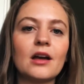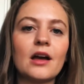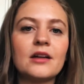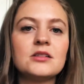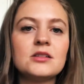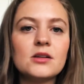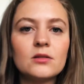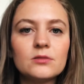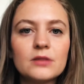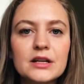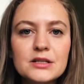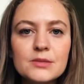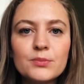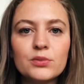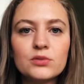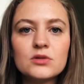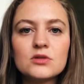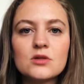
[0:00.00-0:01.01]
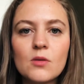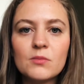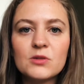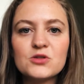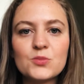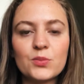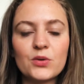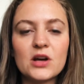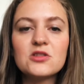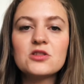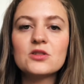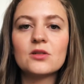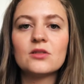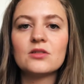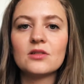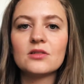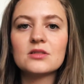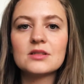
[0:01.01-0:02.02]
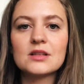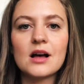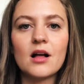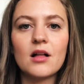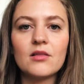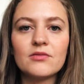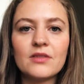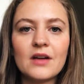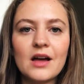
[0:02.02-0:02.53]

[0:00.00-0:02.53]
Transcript: And you already put so much pressure on yourself.